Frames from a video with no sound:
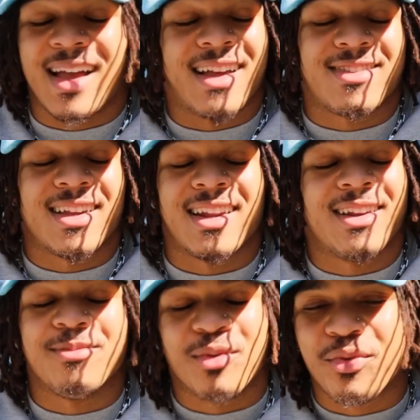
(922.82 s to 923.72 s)
I said
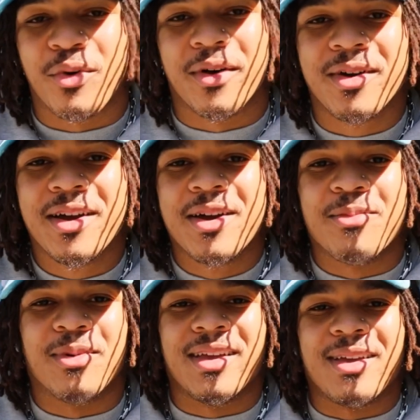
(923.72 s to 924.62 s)
it before,
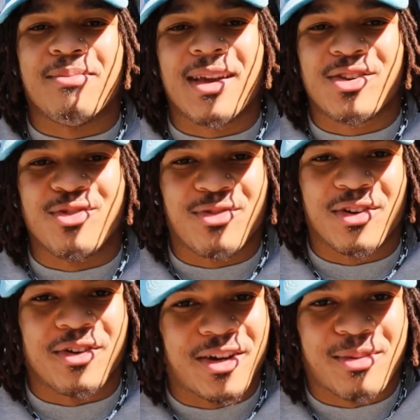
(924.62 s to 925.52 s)
but it makes you
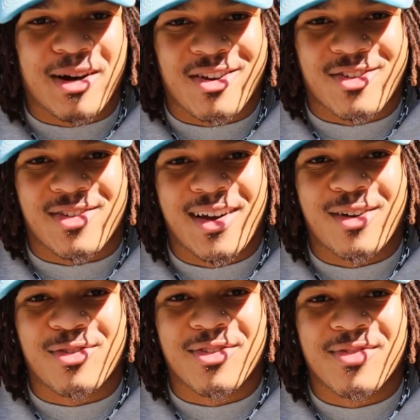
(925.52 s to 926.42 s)
feel good about
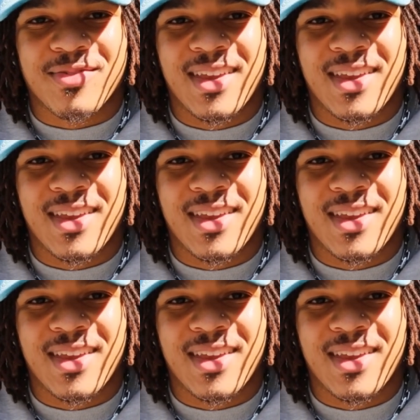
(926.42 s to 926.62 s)
yourself,